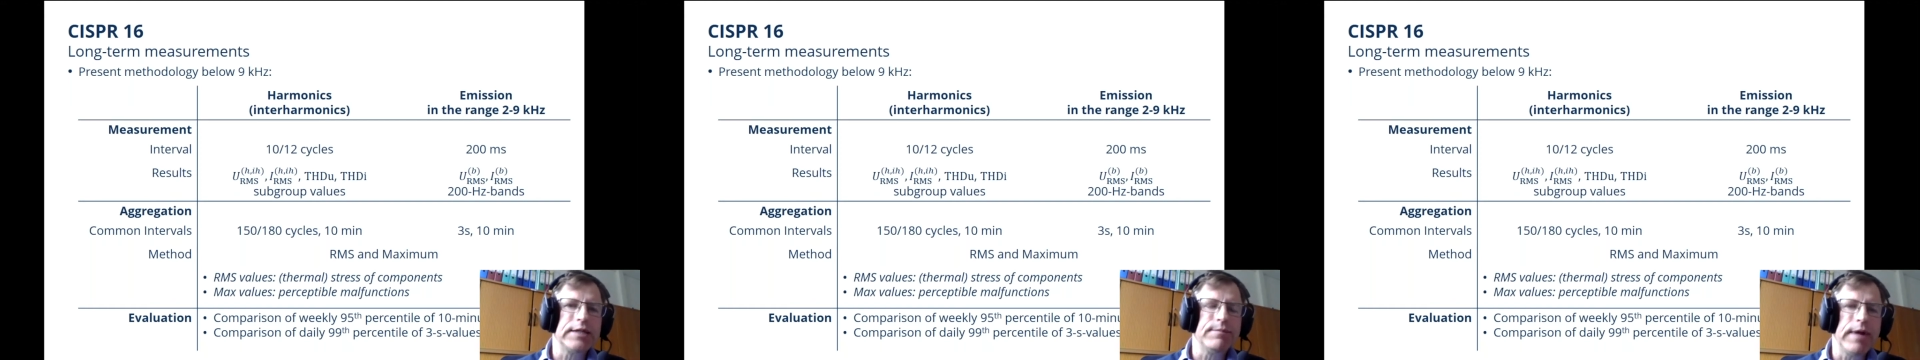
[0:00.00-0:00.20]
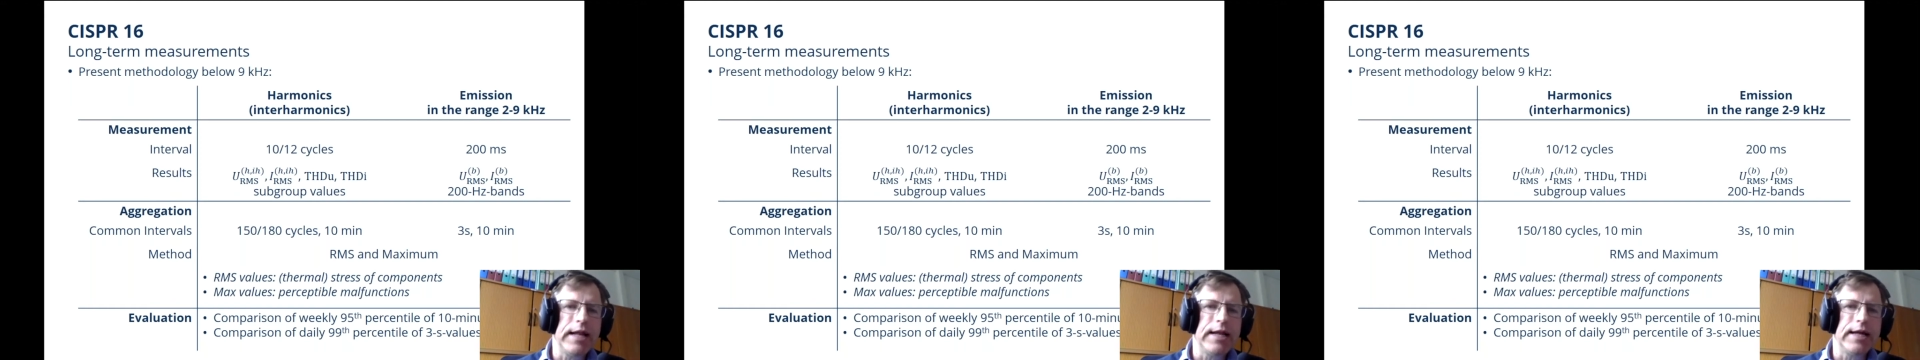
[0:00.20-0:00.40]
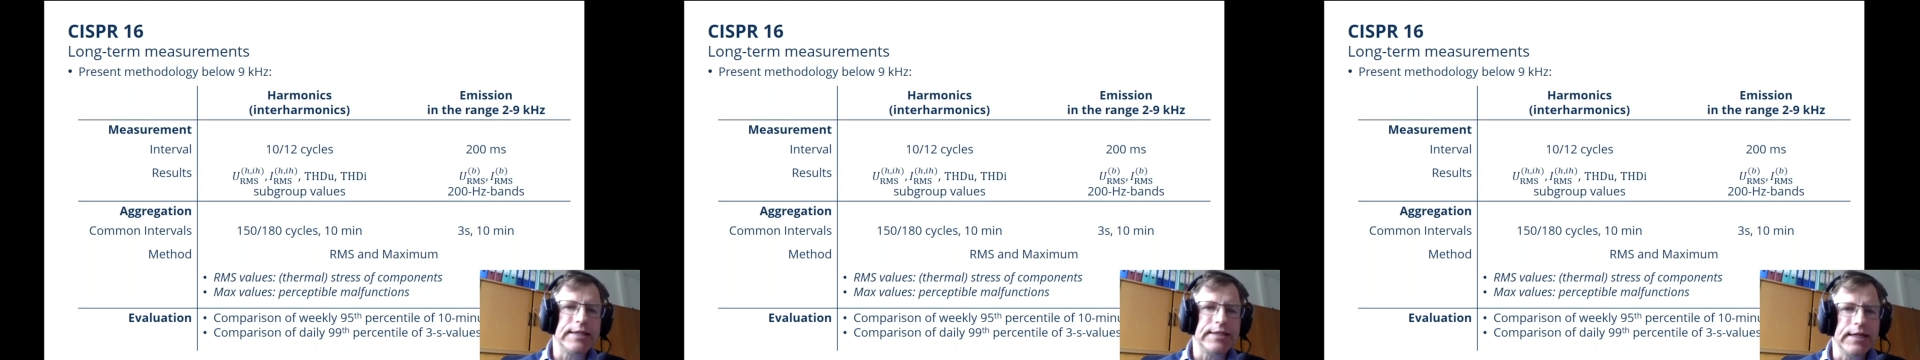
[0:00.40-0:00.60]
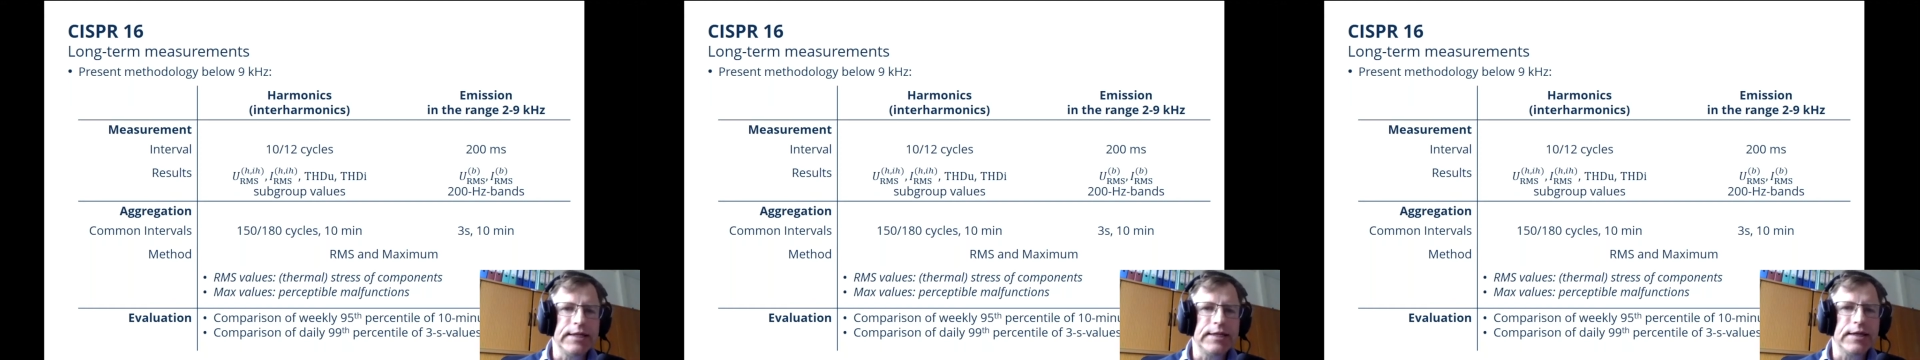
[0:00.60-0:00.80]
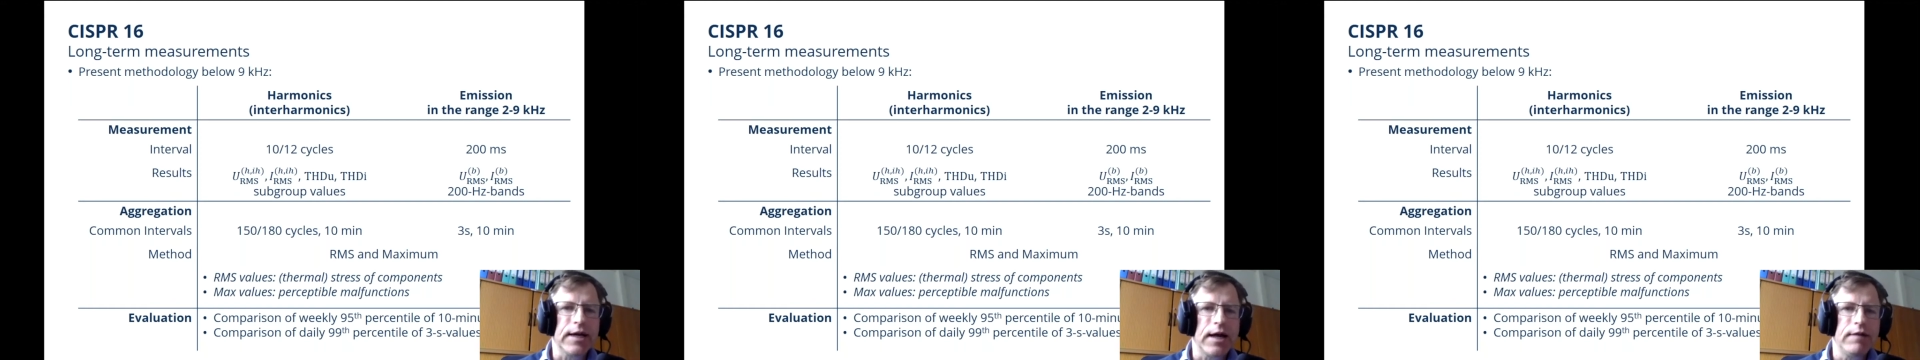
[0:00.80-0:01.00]
as well as
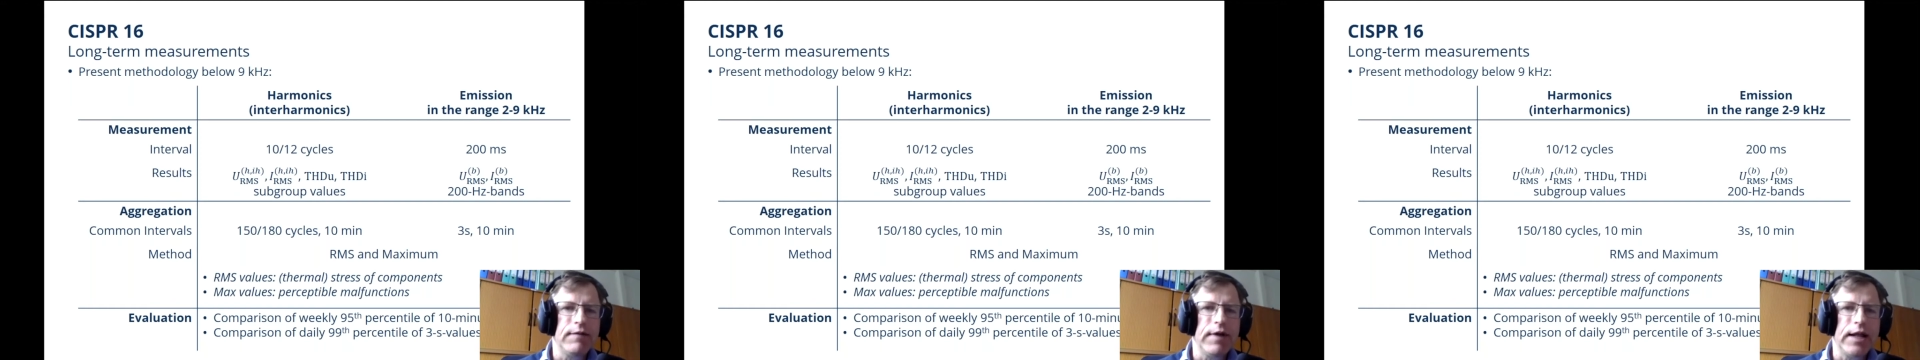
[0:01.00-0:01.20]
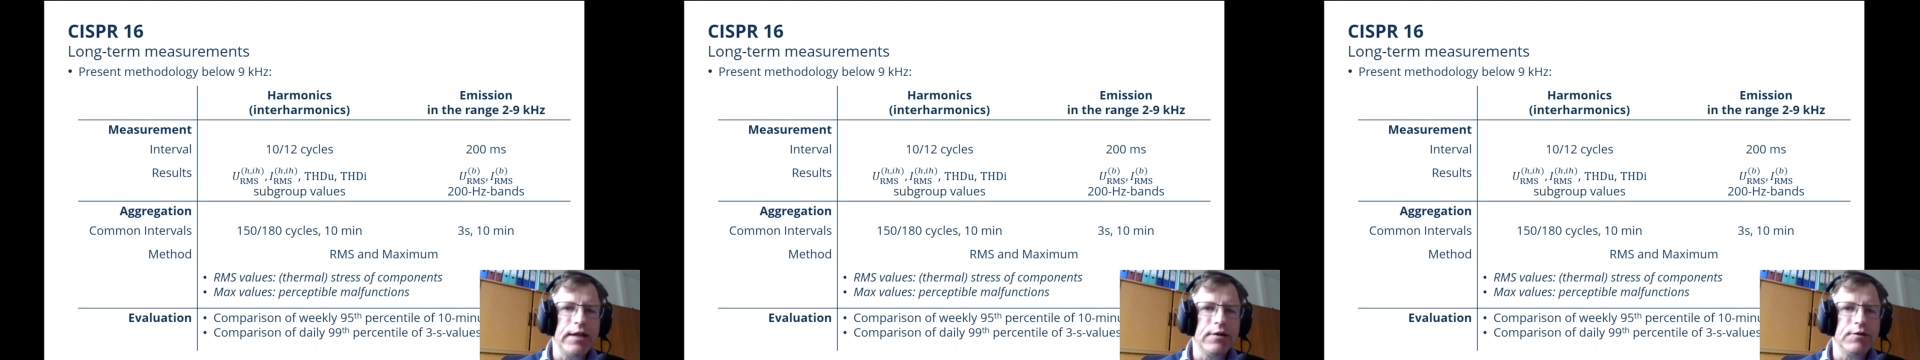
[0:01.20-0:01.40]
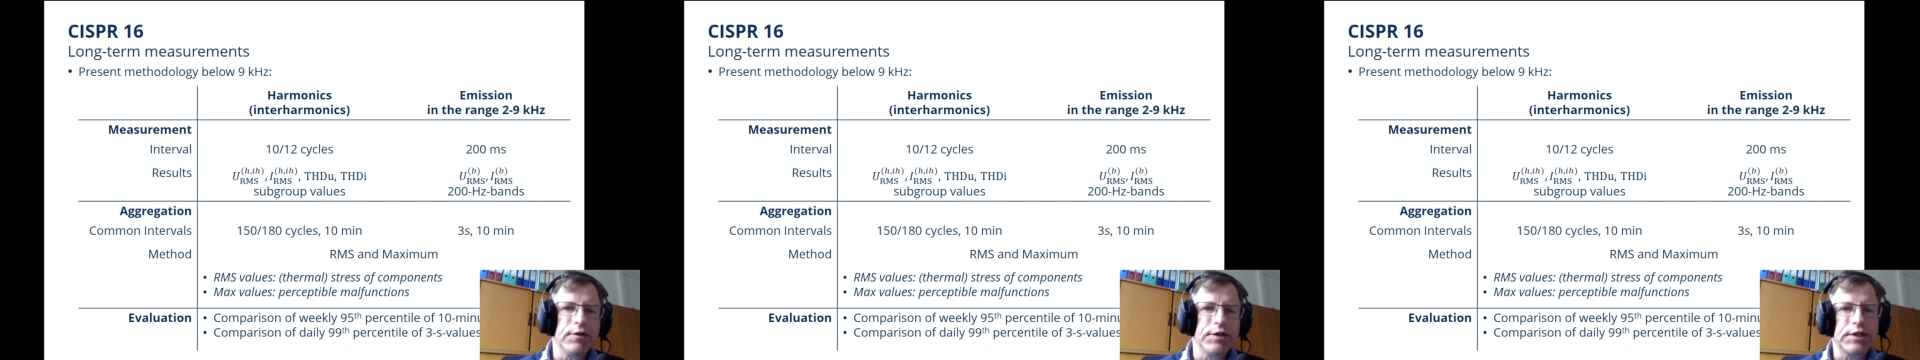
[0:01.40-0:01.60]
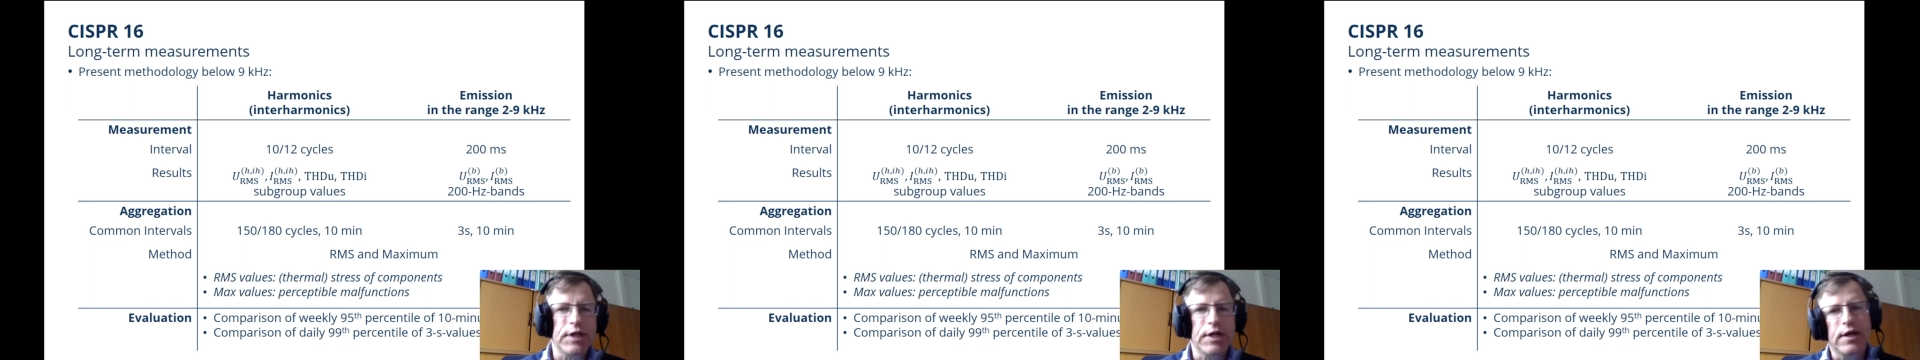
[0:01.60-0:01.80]
integral values,